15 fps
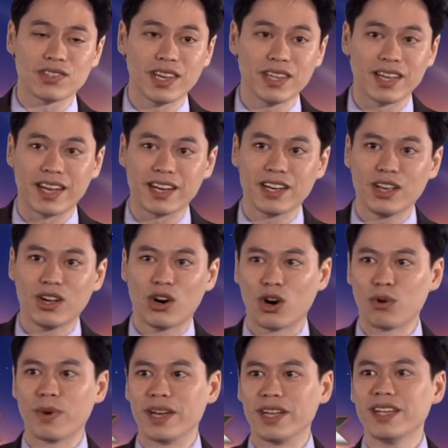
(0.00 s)
to say that
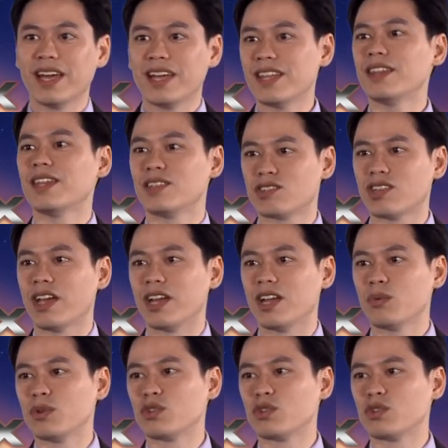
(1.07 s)
already, and then they say it,